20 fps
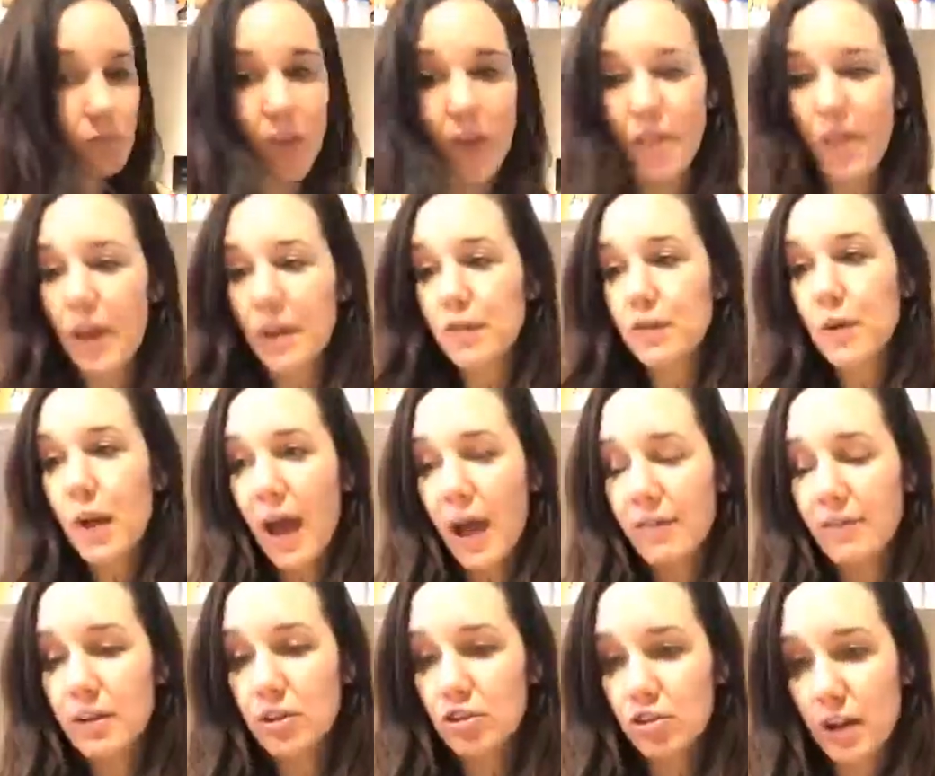And then if you
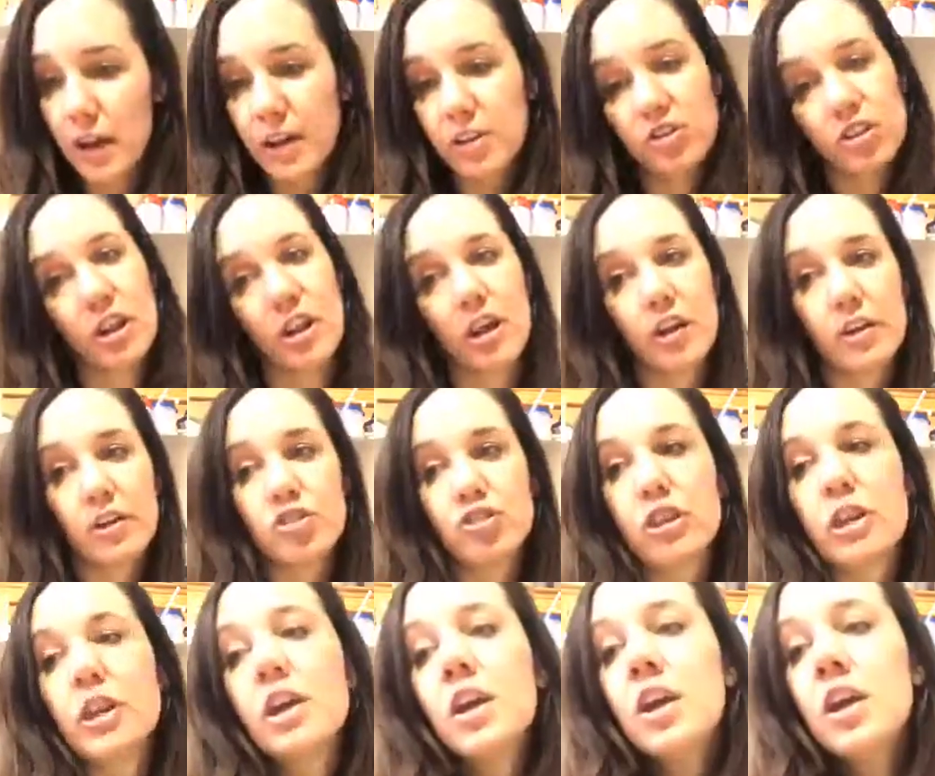haven't tried
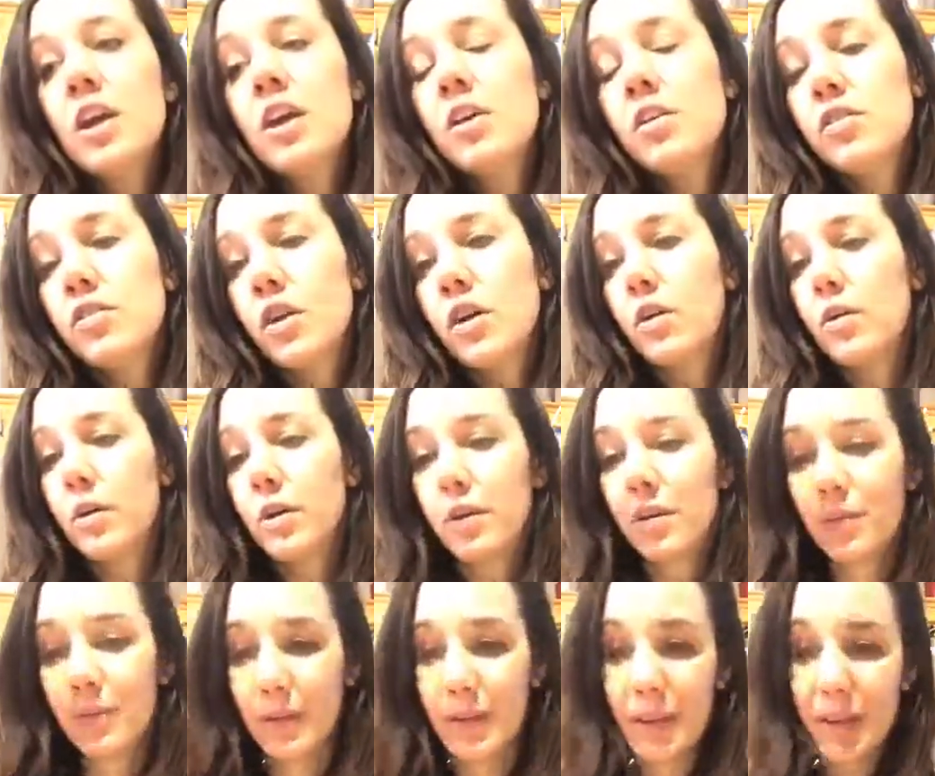Shakeology, so
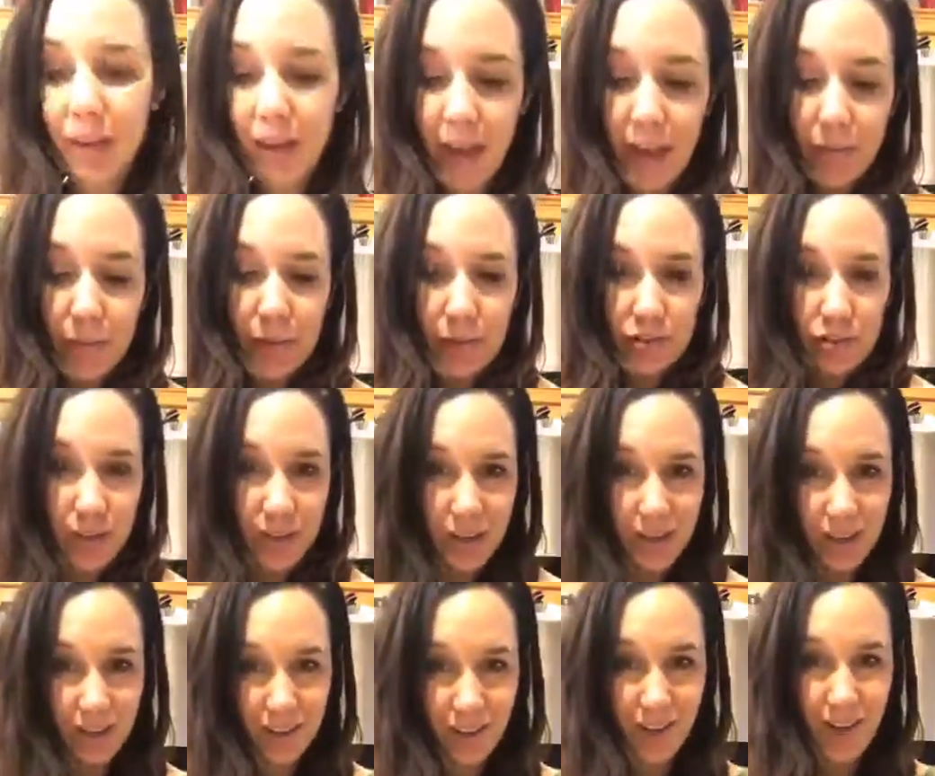we
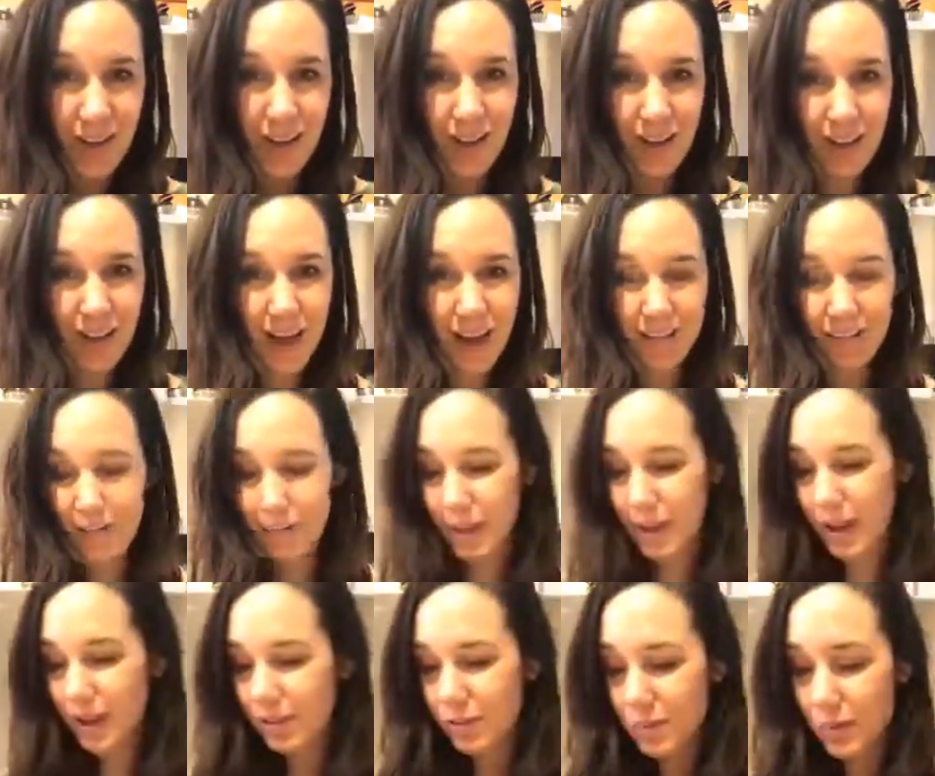drink a lot of it. My
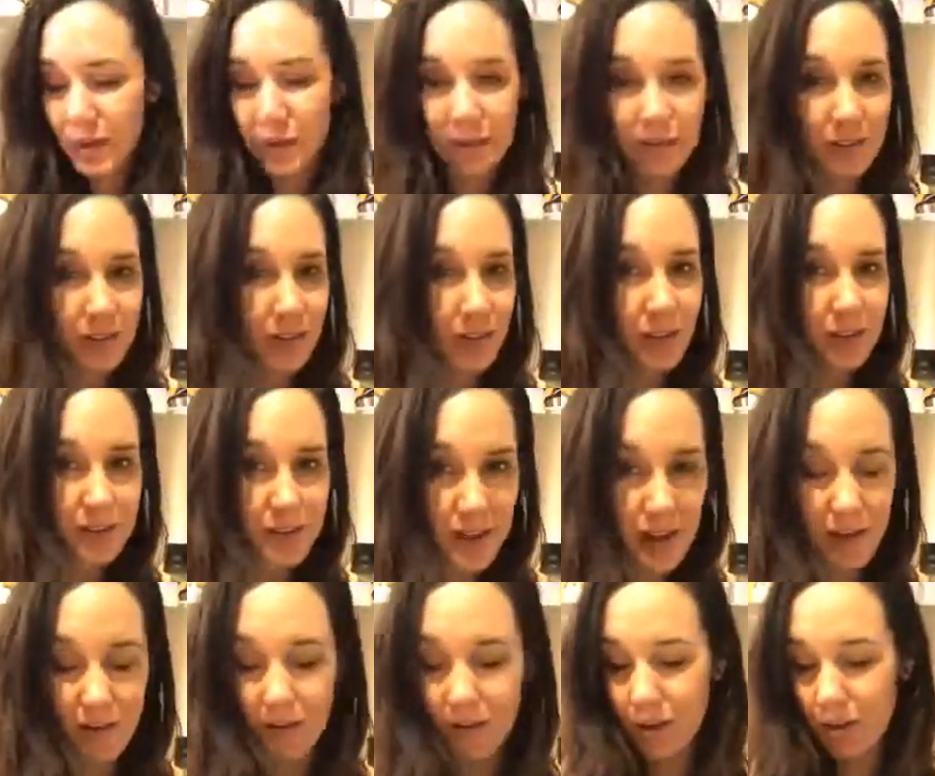husband is
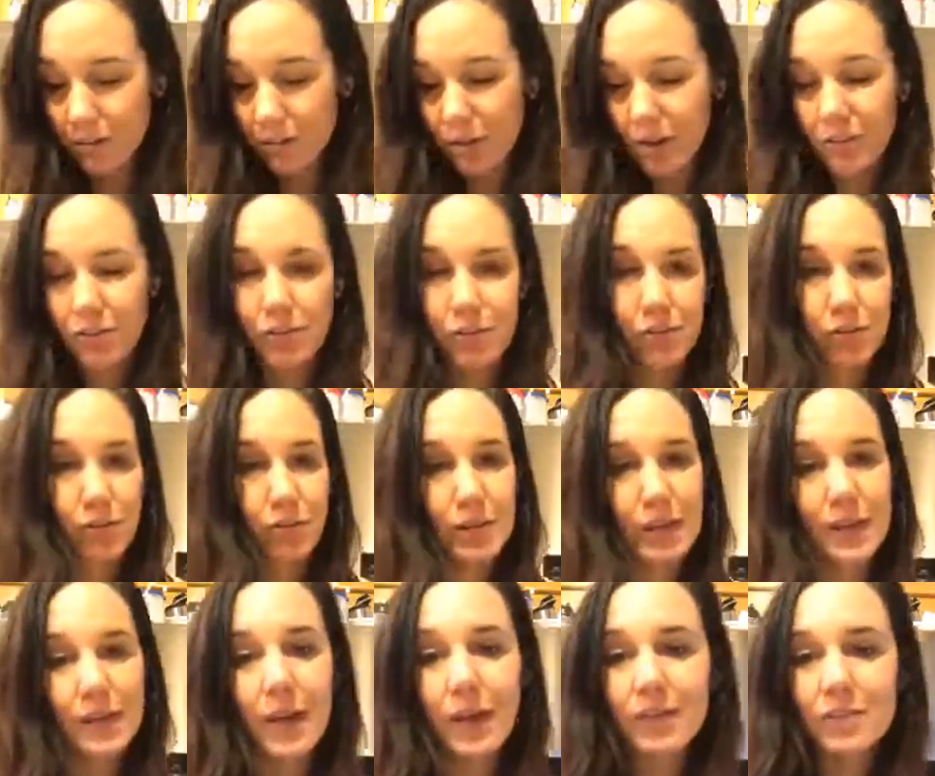now hooked on it too. So
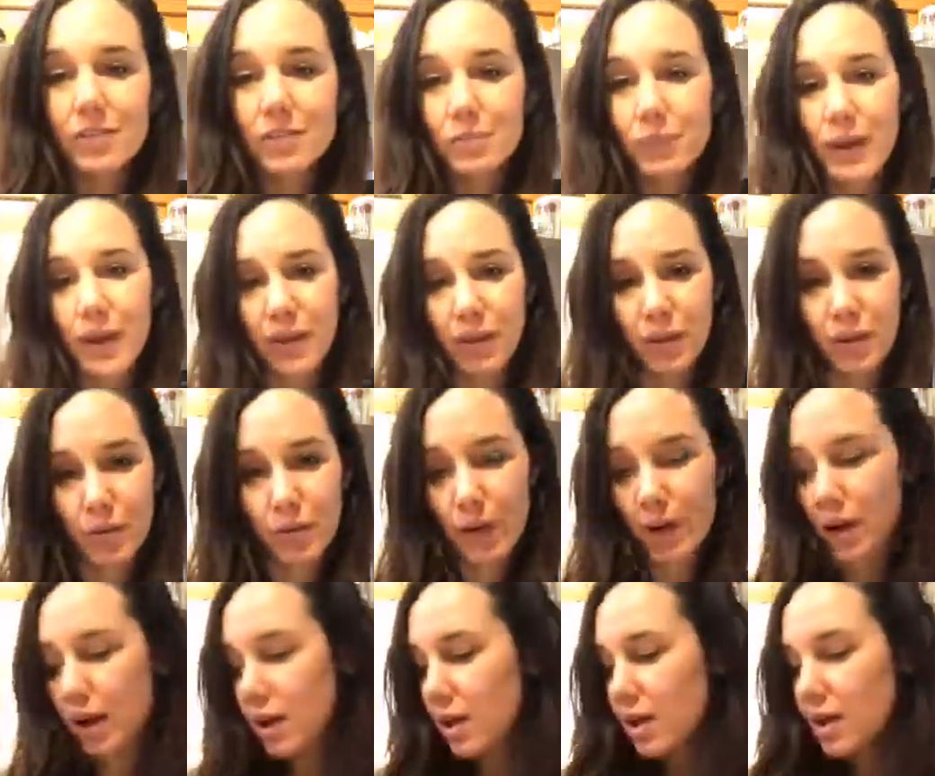he likes the regular
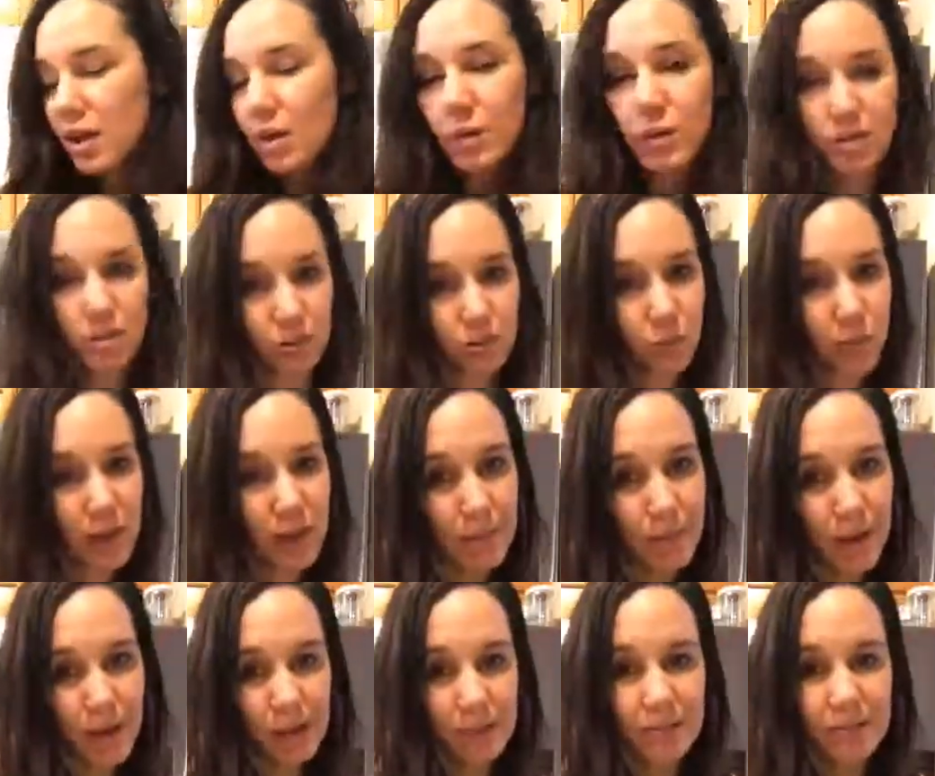one, which is
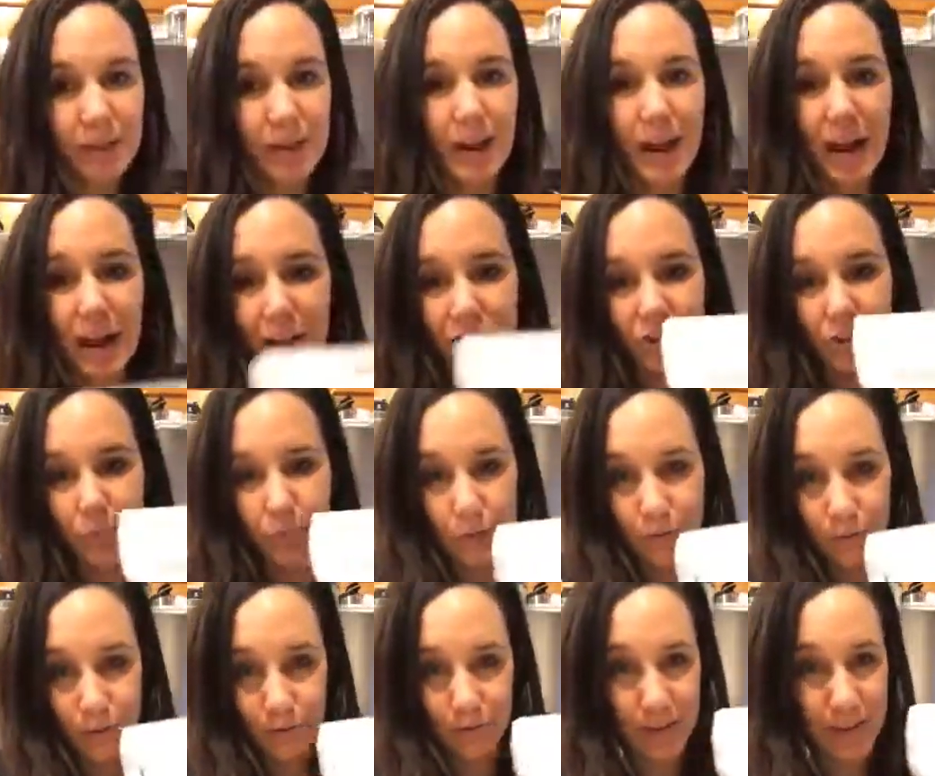whey-based, and I actually
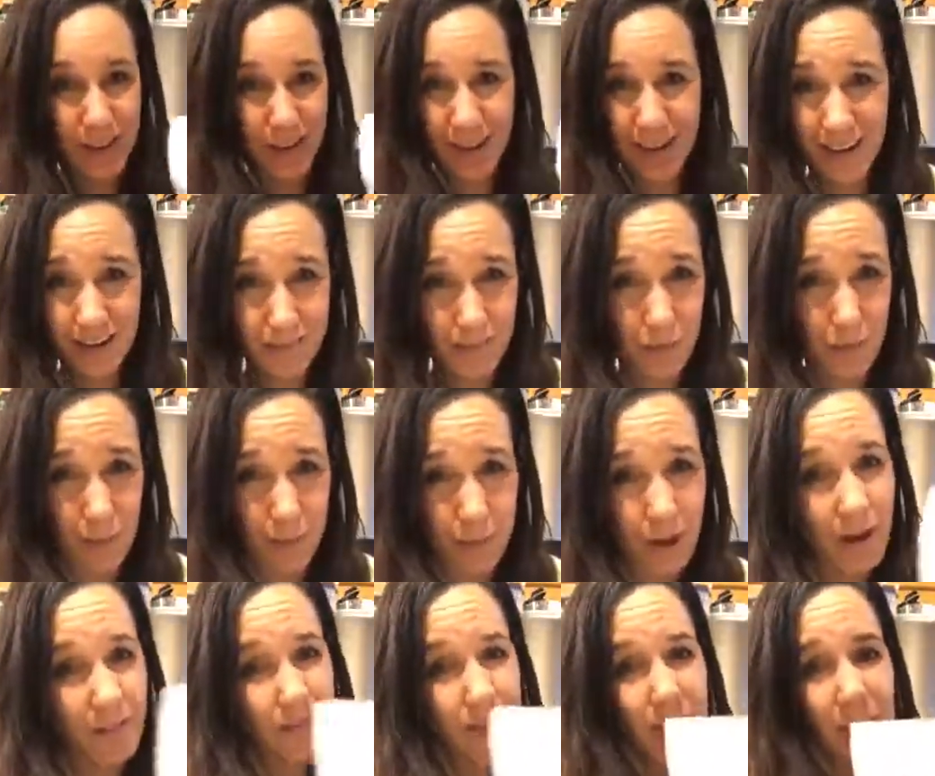prefer vegan, even though I'm
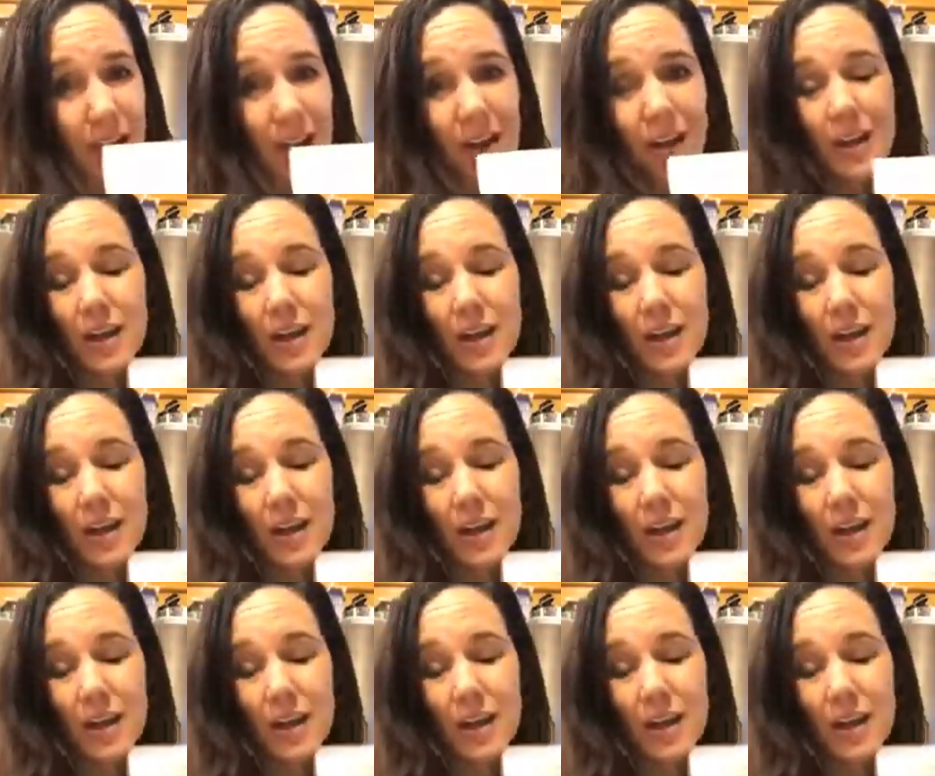not vegan.